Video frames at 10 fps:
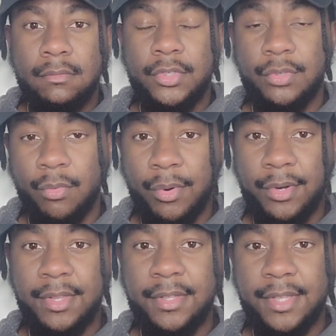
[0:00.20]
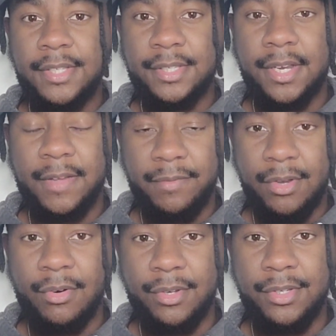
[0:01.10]
So one of the things that I've
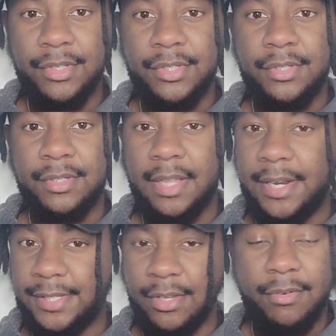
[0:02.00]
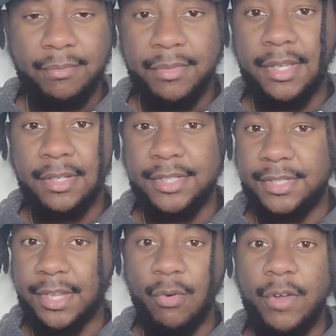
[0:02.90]
noticed that has helped me to
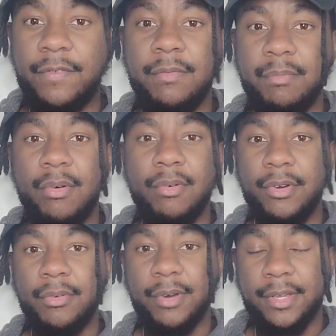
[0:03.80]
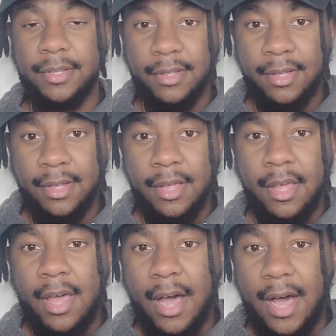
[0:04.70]
stay away from porn, right?
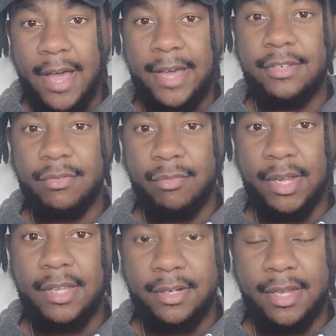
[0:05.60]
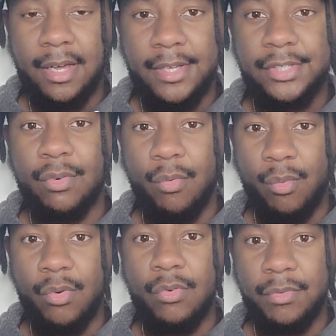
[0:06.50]
I had to recognize the
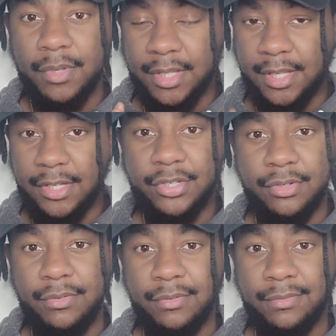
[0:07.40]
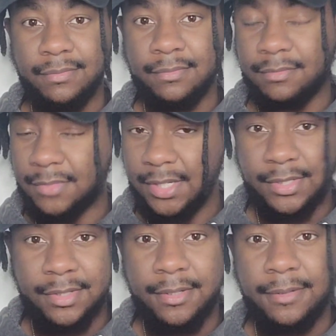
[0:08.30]
root issue.
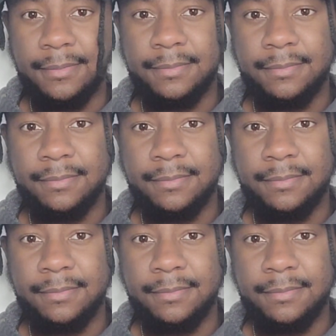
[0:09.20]
That's it.